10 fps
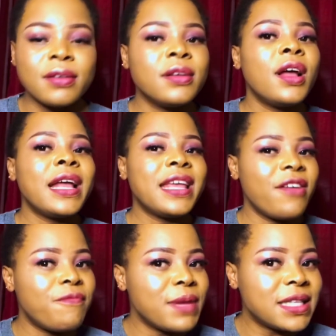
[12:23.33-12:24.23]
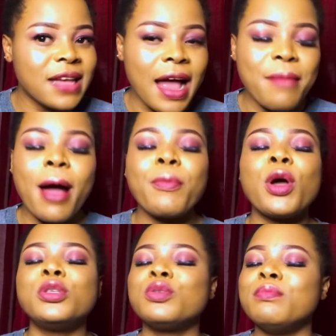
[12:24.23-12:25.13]
Give me time, I'm going
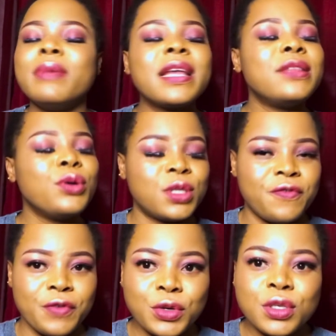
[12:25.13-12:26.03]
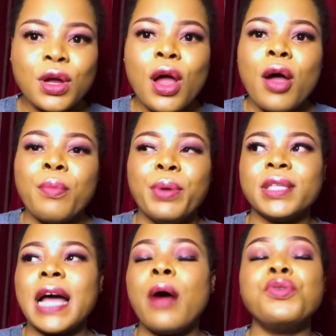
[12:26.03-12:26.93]
to make those food, but
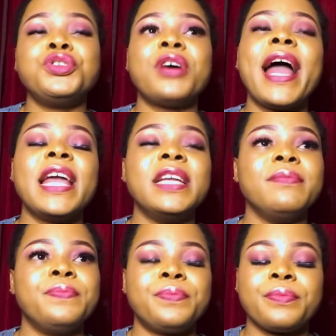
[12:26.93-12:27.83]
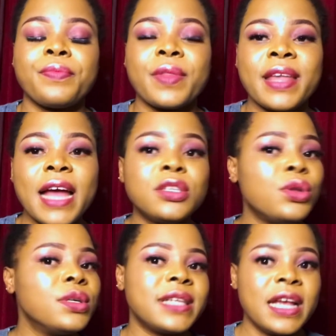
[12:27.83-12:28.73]
I will try and get
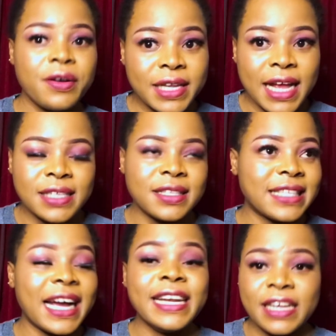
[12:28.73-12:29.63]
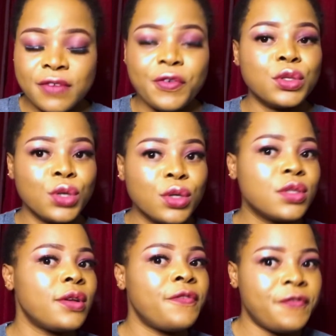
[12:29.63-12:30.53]
those ingredients that I need for those
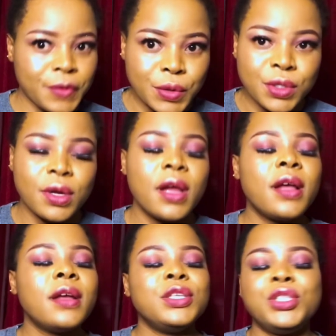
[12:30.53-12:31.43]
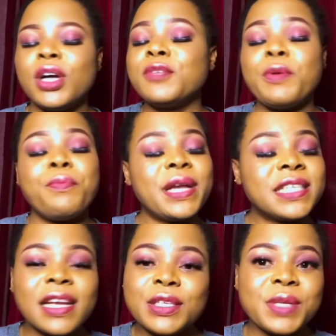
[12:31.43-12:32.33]
food. Just be
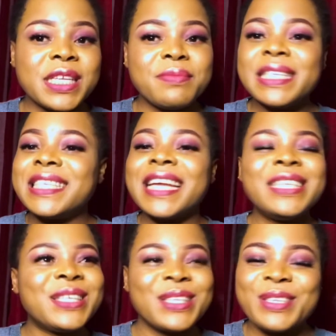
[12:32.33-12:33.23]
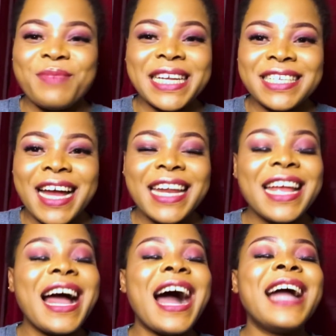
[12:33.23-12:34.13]
patient with me. Stay tuned to my channel.
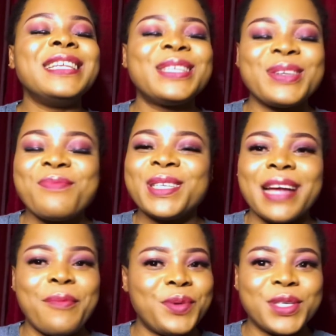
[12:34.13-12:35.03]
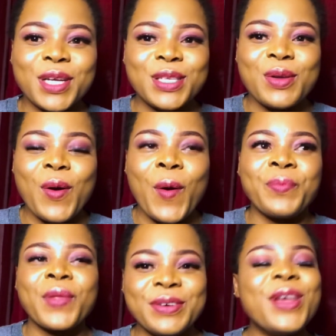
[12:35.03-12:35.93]
I so much appreciate it all.
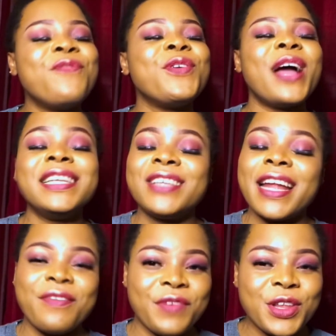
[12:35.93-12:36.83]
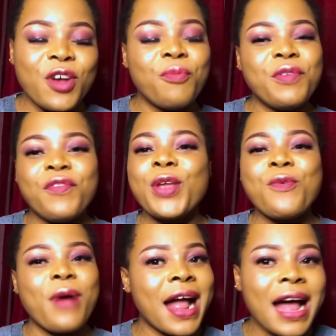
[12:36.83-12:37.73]
If you enjoyed the video, before you
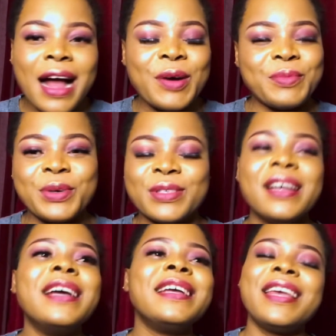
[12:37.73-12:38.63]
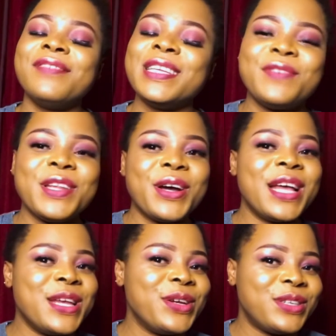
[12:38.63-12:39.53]
waka come on, give this video a
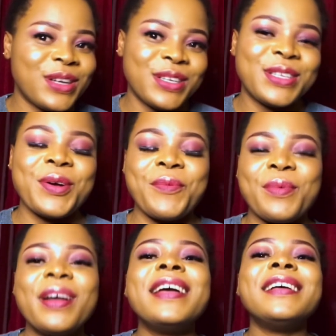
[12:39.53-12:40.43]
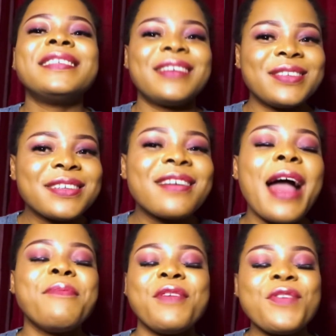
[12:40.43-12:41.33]
huge thumbs up. Subscribe
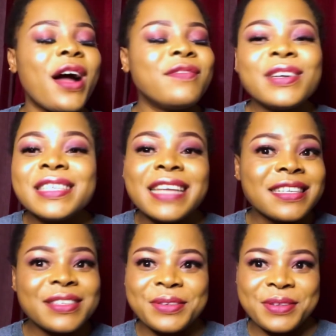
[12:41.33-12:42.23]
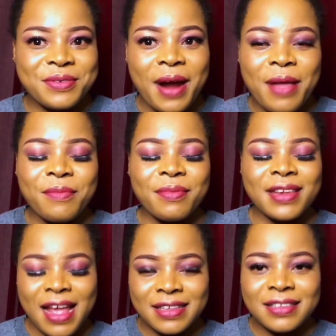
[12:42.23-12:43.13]
if you have not yet subscribed.
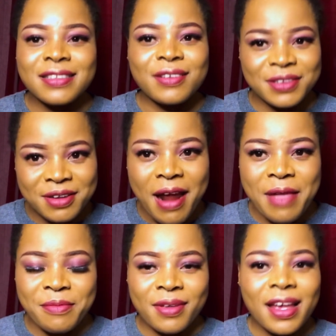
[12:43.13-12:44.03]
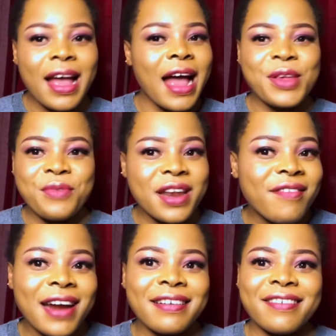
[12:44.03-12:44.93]
Yes, subscribe and you will
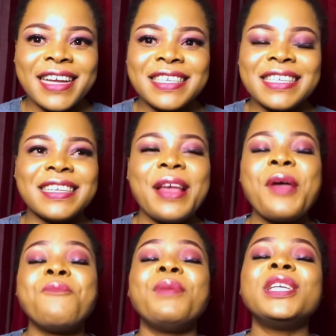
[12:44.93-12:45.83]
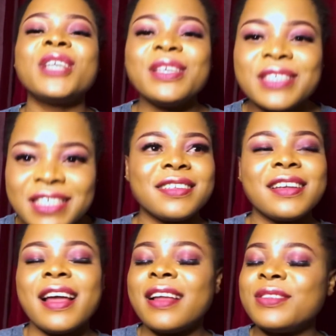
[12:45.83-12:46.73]
never regret it. Make sure you share
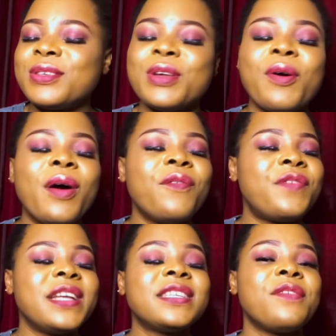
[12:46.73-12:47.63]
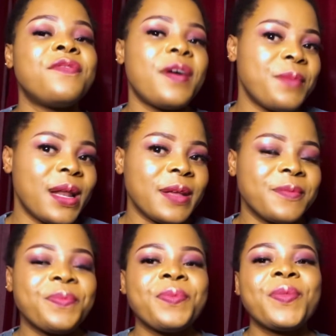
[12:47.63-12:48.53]
to your friends and family.
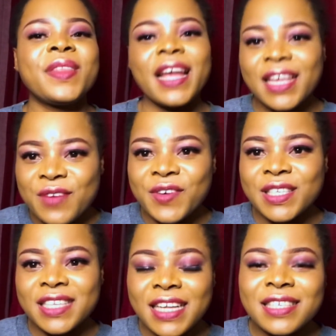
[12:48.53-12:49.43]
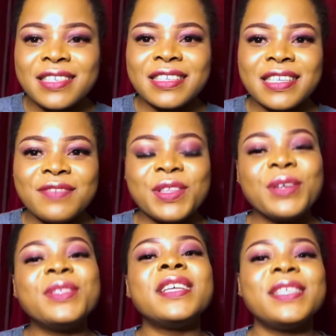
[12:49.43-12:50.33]
Thank you for staying tuned to this video.
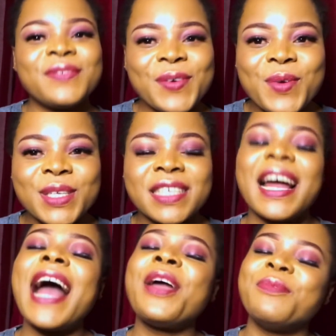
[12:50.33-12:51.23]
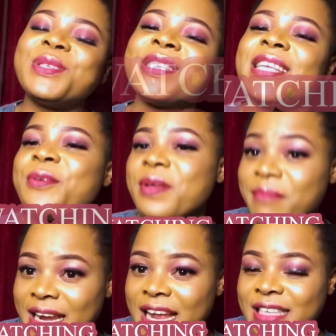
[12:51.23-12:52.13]
Thanks for watching. I hope to see you in my
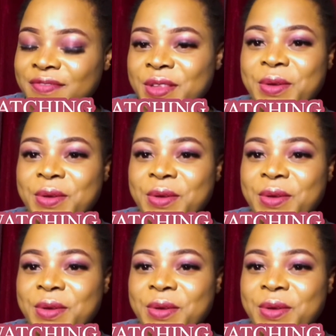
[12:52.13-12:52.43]
next video.